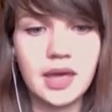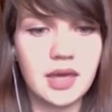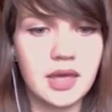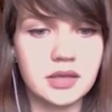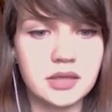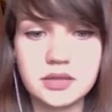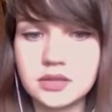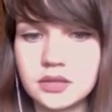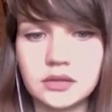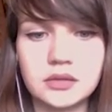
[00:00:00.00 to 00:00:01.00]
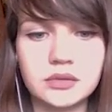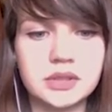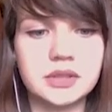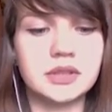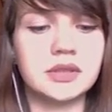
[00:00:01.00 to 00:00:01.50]
and isn't
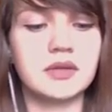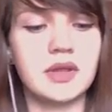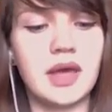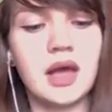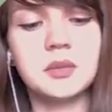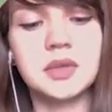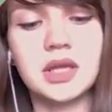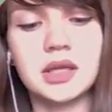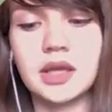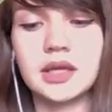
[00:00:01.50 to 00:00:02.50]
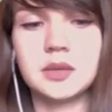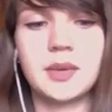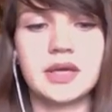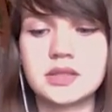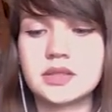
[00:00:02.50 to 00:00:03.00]
included in the Admitad Lite
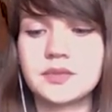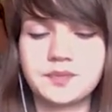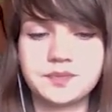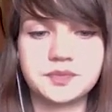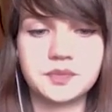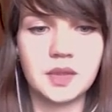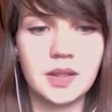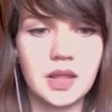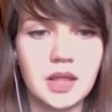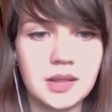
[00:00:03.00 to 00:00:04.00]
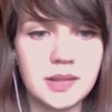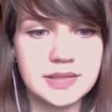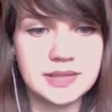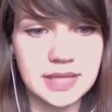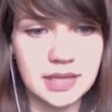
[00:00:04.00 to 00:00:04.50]
base.
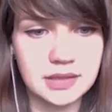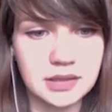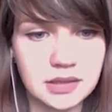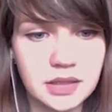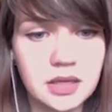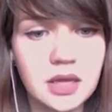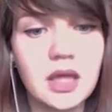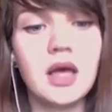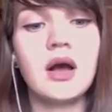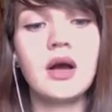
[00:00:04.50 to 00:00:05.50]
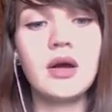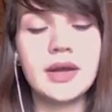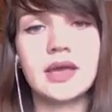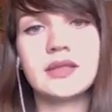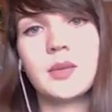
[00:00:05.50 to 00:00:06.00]
Let's send the link.
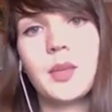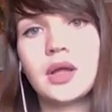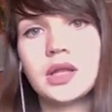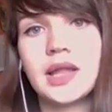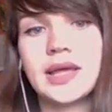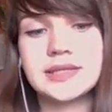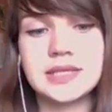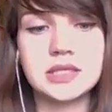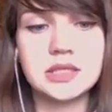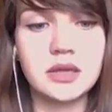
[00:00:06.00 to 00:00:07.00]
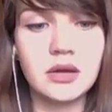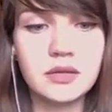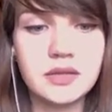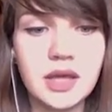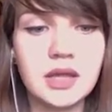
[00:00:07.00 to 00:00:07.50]
Okay, the bot lets us
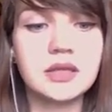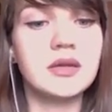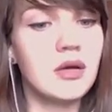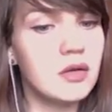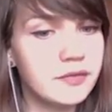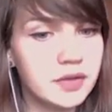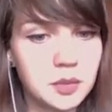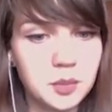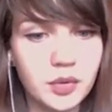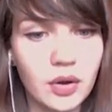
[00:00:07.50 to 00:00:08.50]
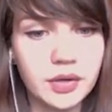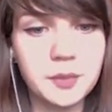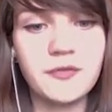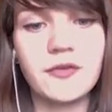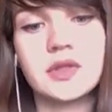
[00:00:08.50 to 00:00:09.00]
know that no affiliate
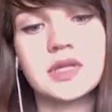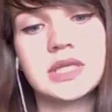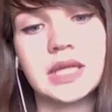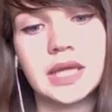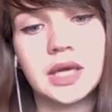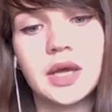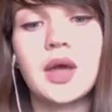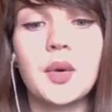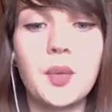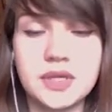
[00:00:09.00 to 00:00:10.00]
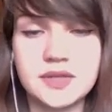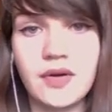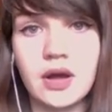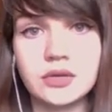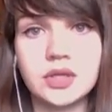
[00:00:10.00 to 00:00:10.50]
program for this link was
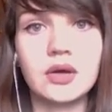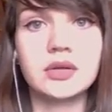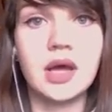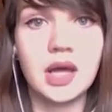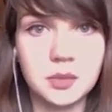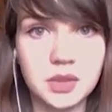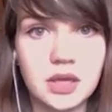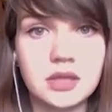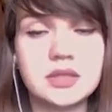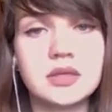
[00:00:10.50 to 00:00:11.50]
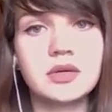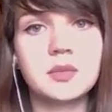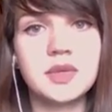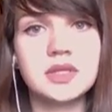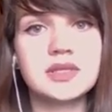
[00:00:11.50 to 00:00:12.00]
found on Admitad. So
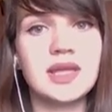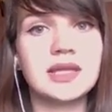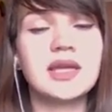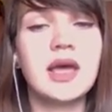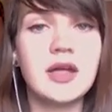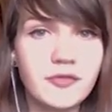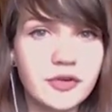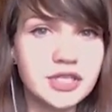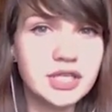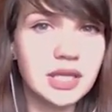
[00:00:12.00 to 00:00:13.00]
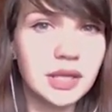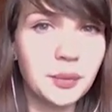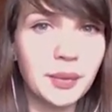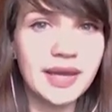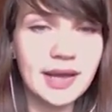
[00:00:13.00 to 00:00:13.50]
it means that unfortunately
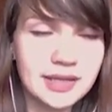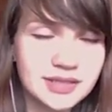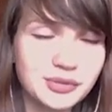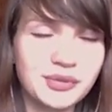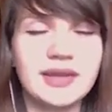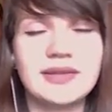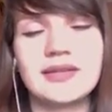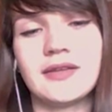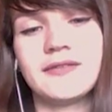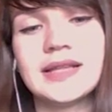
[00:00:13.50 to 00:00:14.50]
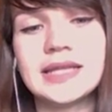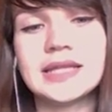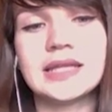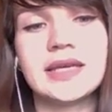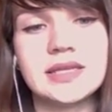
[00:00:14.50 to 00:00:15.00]
we can't create an
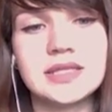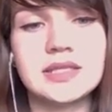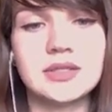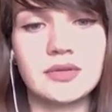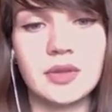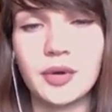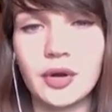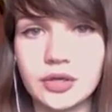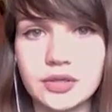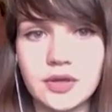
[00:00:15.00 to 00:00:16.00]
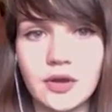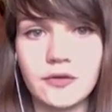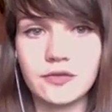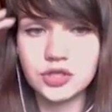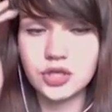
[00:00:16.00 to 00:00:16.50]
affiliate link to the products
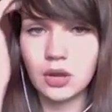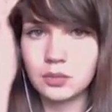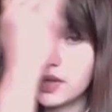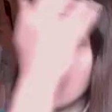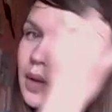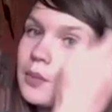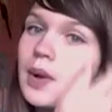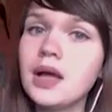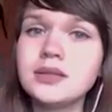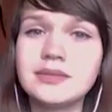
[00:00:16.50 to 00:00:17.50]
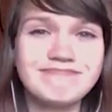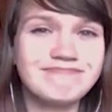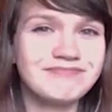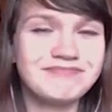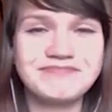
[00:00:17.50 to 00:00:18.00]
of the shop. But
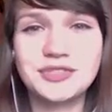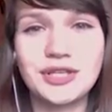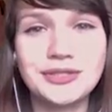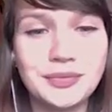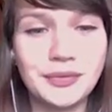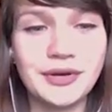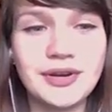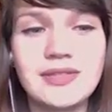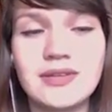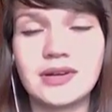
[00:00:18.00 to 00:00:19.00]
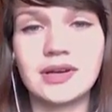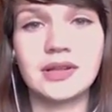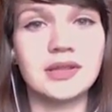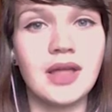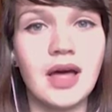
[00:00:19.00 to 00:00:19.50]
don't worry, there are
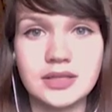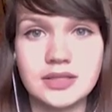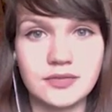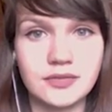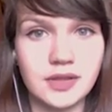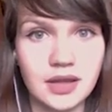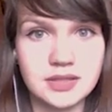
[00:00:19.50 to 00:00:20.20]
lots of